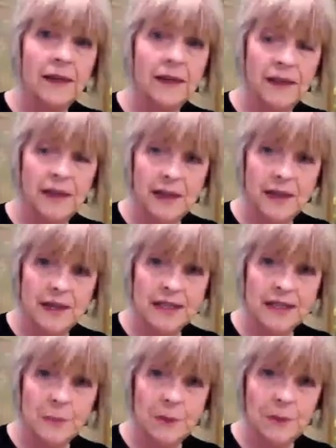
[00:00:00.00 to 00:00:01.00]
that they
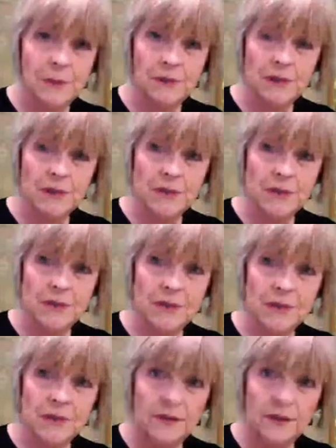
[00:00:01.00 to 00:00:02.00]
ask about this
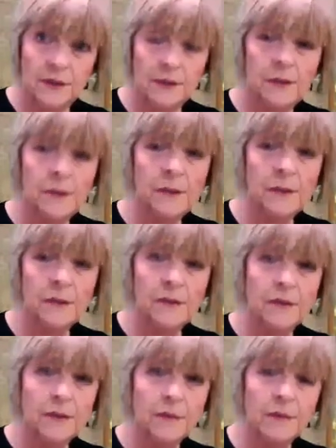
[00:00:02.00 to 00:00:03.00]
and you go, ooh,
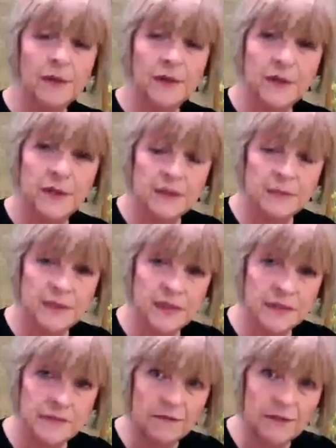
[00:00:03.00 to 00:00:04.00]
but this
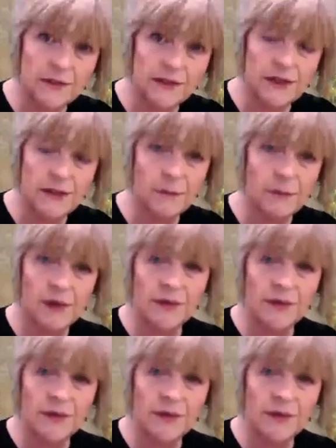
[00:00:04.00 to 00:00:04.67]
comes up for them.